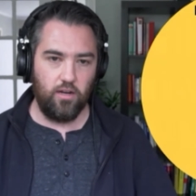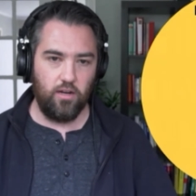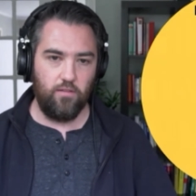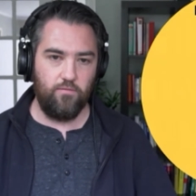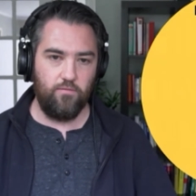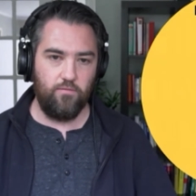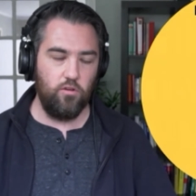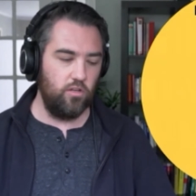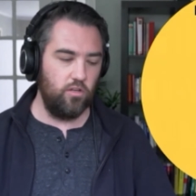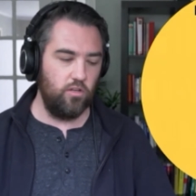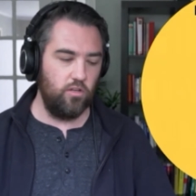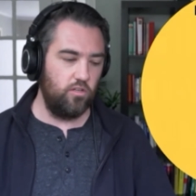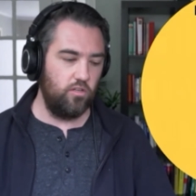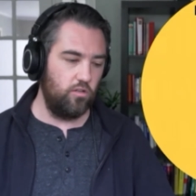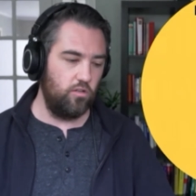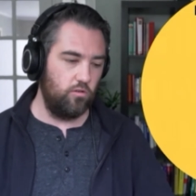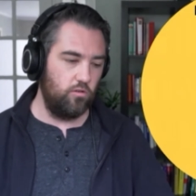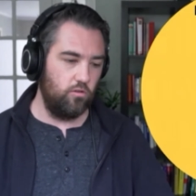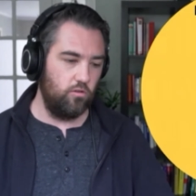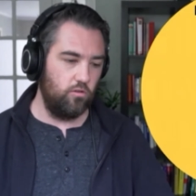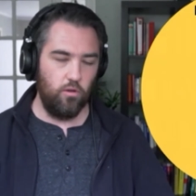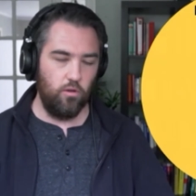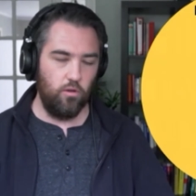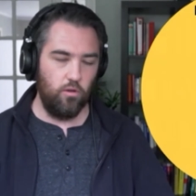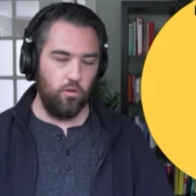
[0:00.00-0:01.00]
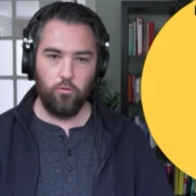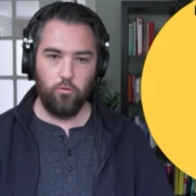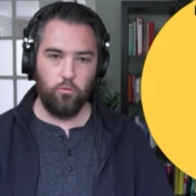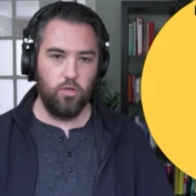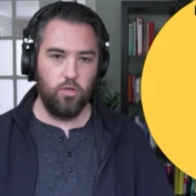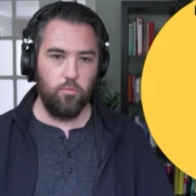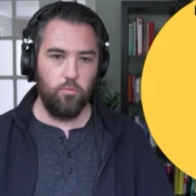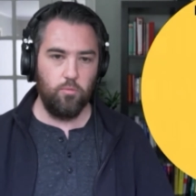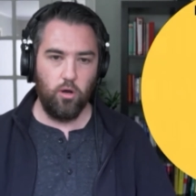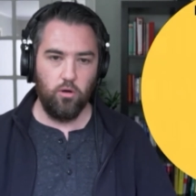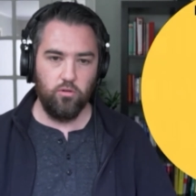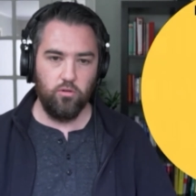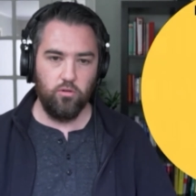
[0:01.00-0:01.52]
if you can do three
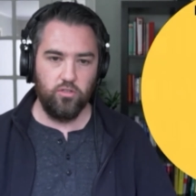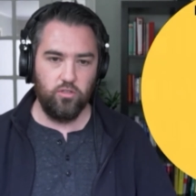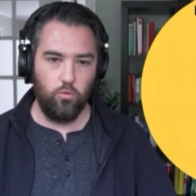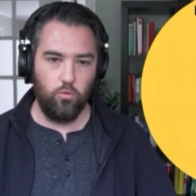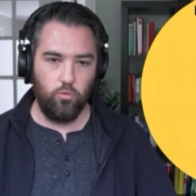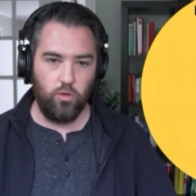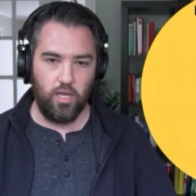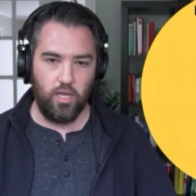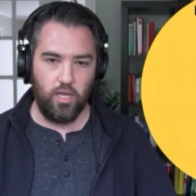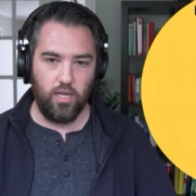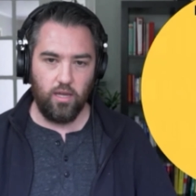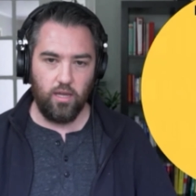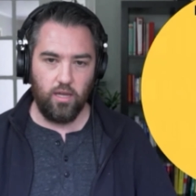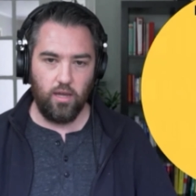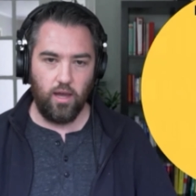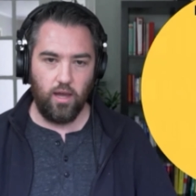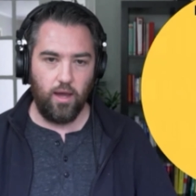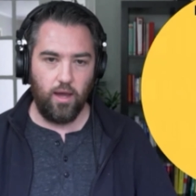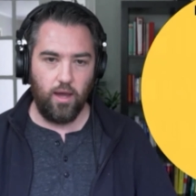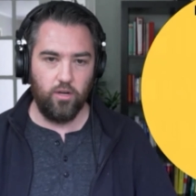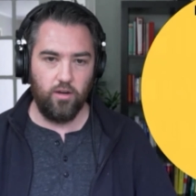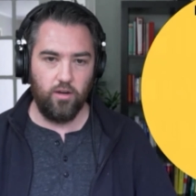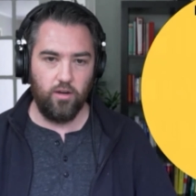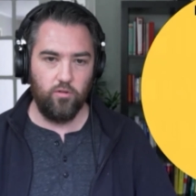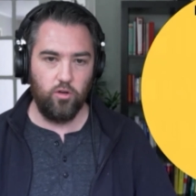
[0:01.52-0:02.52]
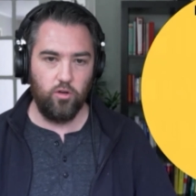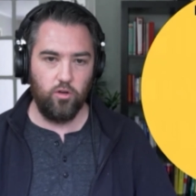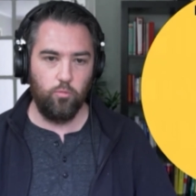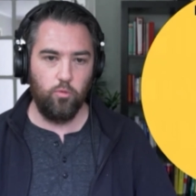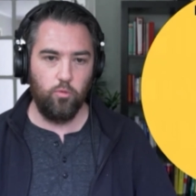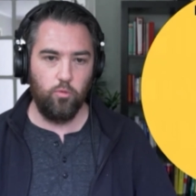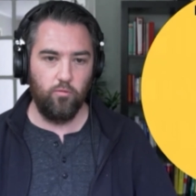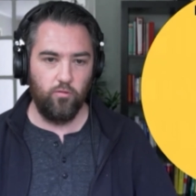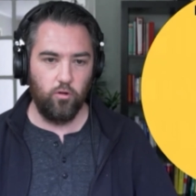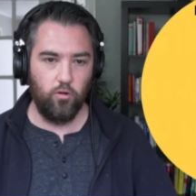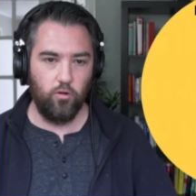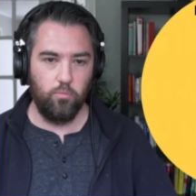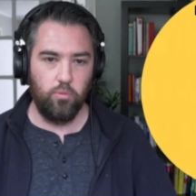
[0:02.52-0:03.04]
posts a week on whatever your
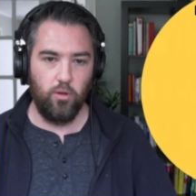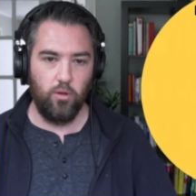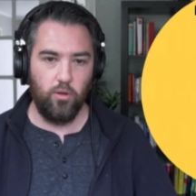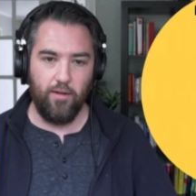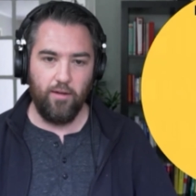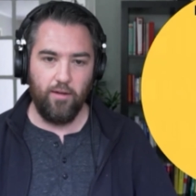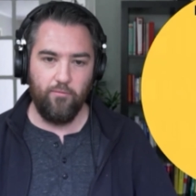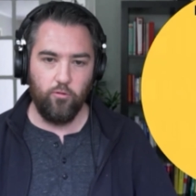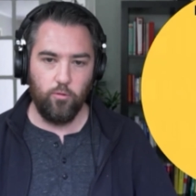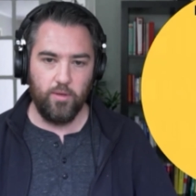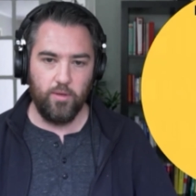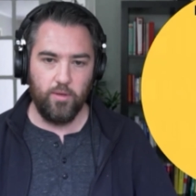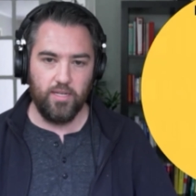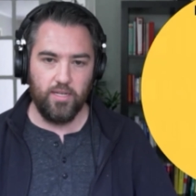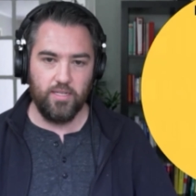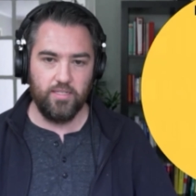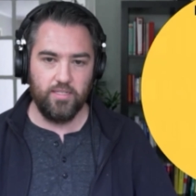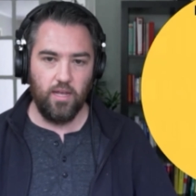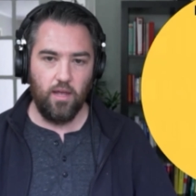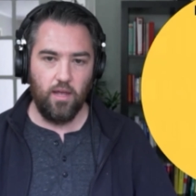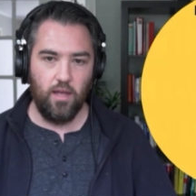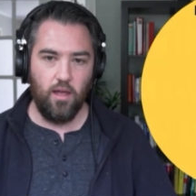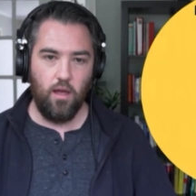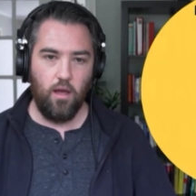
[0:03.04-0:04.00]
preferred platform is,